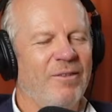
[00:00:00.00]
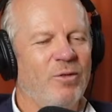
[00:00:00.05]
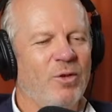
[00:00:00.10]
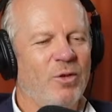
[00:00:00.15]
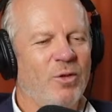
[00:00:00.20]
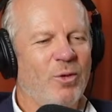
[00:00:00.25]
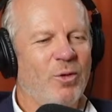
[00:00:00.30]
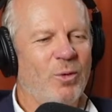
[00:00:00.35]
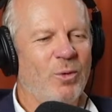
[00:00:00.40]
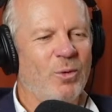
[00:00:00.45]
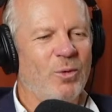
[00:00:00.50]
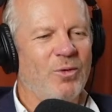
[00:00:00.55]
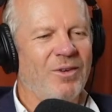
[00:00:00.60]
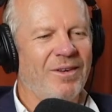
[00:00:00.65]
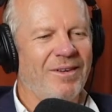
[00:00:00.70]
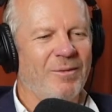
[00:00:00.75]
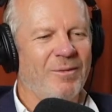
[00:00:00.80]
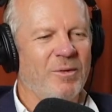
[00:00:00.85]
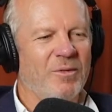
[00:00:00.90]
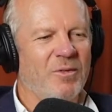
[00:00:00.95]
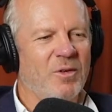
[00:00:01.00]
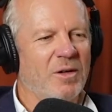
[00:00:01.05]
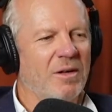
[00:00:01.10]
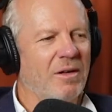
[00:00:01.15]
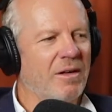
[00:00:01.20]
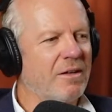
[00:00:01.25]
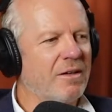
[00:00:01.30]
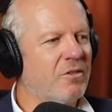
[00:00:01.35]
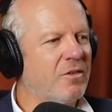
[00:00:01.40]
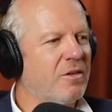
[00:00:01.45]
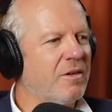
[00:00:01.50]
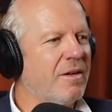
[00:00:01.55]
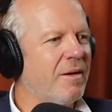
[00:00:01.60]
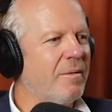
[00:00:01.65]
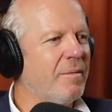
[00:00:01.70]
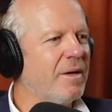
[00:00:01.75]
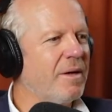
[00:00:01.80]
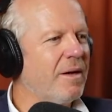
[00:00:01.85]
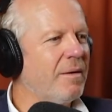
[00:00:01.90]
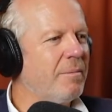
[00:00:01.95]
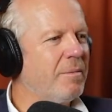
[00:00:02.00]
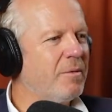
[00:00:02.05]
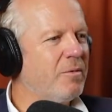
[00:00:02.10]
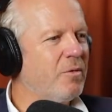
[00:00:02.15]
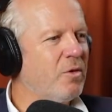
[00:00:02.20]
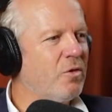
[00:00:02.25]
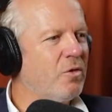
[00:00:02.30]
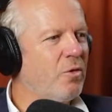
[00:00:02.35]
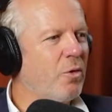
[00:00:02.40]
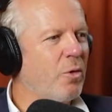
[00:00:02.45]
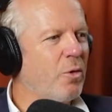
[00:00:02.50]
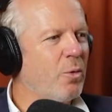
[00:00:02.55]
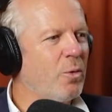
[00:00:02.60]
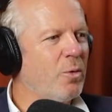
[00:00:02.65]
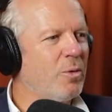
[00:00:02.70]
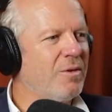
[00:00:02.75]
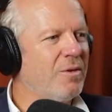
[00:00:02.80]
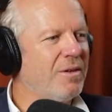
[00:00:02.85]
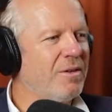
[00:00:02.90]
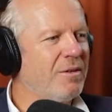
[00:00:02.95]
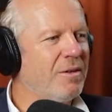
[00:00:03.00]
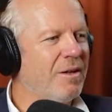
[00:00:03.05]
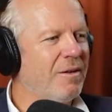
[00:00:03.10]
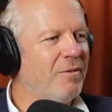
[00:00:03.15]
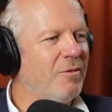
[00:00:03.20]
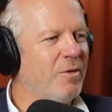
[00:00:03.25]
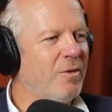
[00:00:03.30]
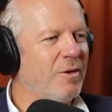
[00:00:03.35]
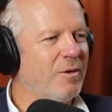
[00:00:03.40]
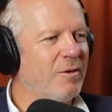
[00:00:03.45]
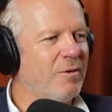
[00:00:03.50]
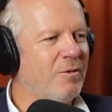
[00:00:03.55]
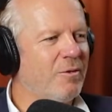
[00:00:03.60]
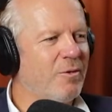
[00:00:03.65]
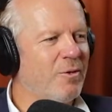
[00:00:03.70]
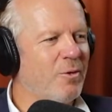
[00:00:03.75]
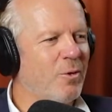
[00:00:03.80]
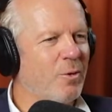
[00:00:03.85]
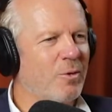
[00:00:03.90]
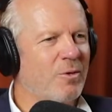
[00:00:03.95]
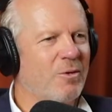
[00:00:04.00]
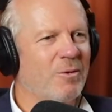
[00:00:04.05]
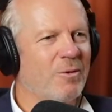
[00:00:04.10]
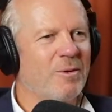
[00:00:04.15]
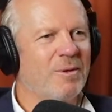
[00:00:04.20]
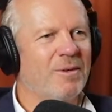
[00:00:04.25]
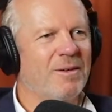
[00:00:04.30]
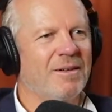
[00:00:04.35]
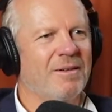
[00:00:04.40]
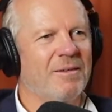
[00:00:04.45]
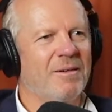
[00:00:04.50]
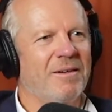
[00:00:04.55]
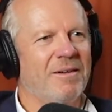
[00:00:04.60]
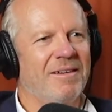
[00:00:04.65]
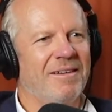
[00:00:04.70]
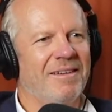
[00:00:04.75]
you thought, we've got an election coming up, have you thought if you could talk to